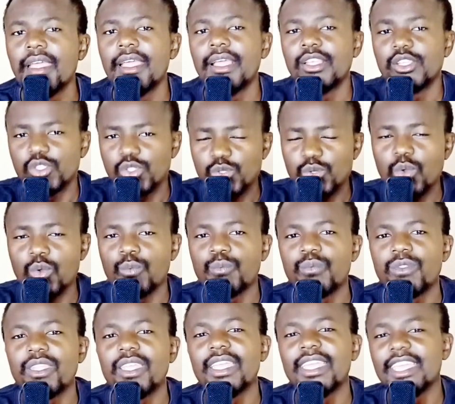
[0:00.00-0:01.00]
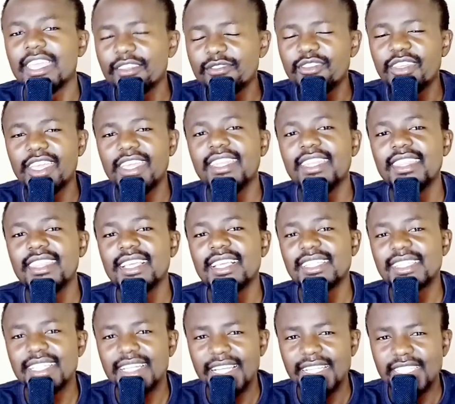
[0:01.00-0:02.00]
So if anything
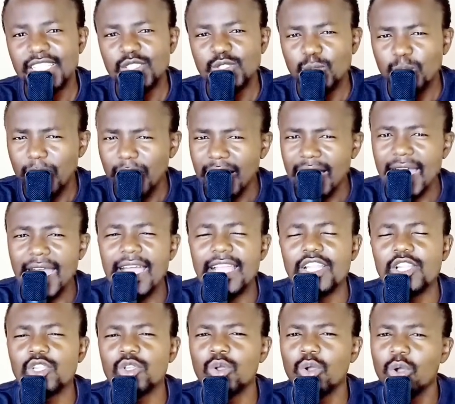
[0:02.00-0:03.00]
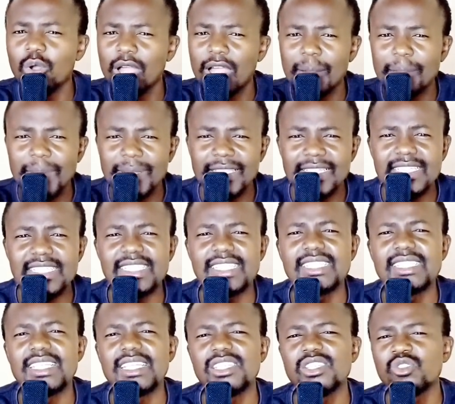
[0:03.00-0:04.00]
is related to country or company
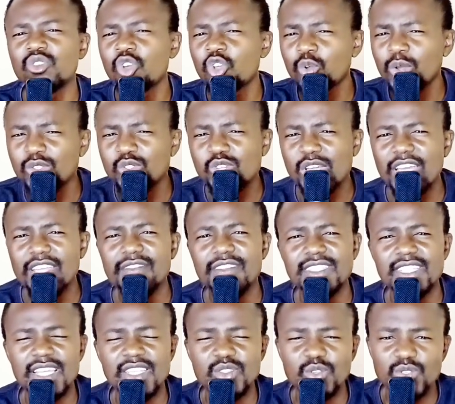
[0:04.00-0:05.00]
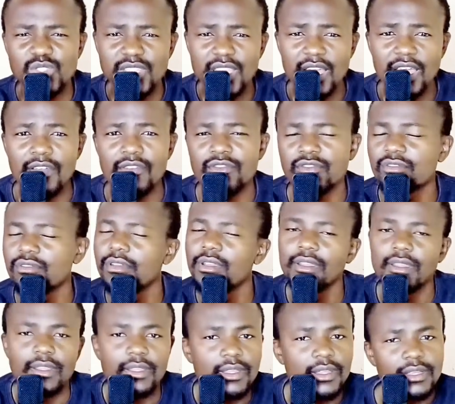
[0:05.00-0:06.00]
registration, or you want to advertise your stuff,
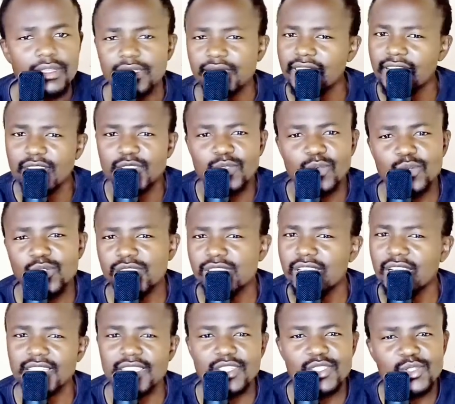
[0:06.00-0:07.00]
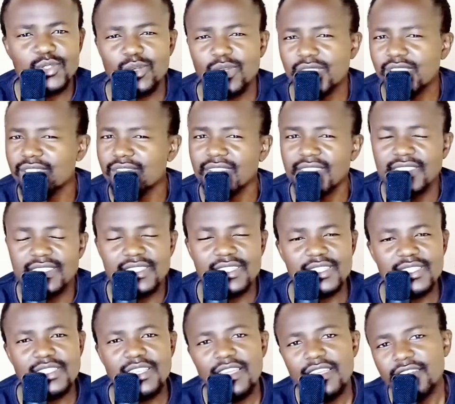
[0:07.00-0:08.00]
just contact
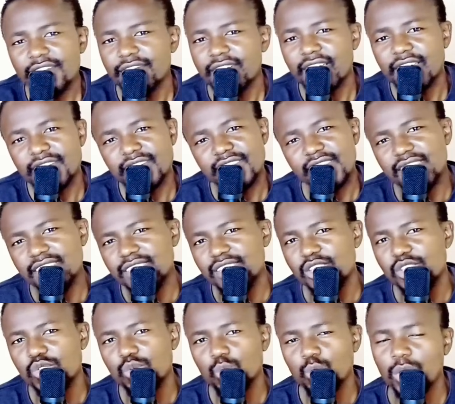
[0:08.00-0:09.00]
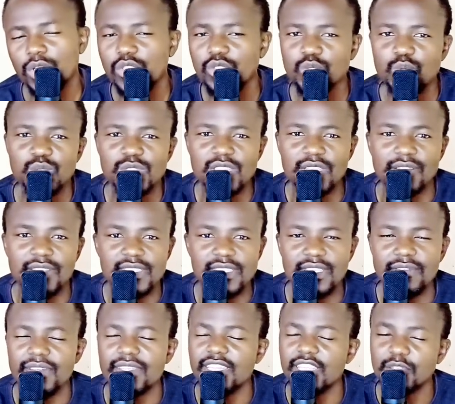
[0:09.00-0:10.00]
076 566
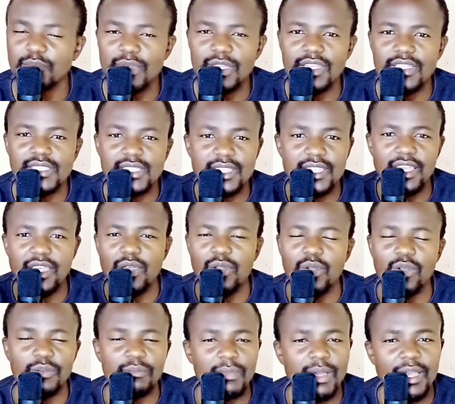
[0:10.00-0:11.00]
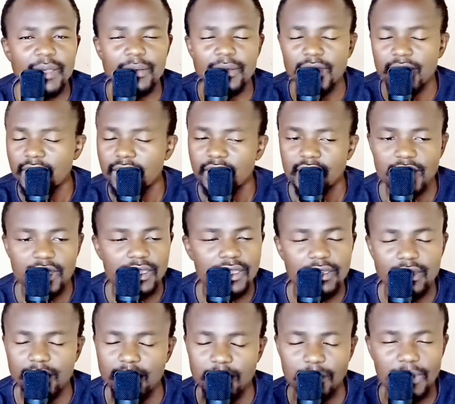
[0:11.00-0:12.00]
1277. Email is there on my
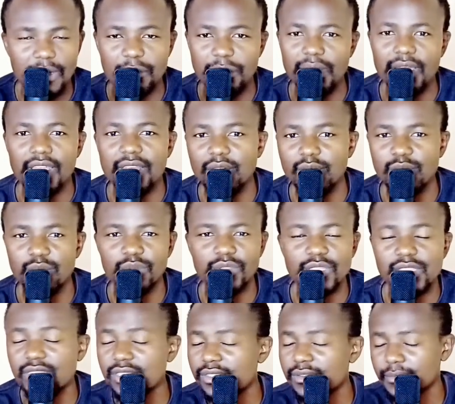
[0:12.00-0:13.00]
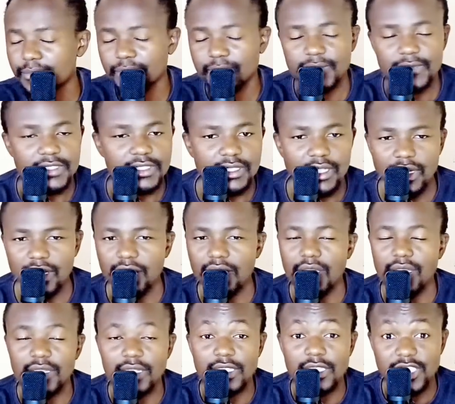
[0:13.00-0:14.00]
background on this
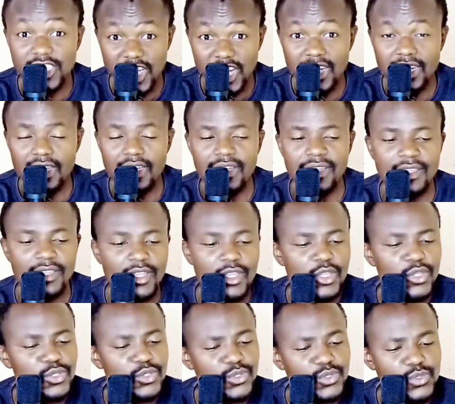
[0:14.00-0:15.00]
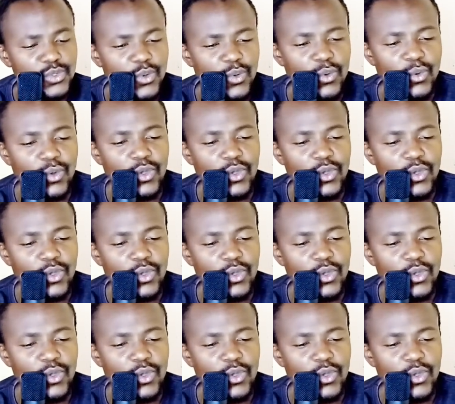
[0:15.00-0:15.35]
channel. So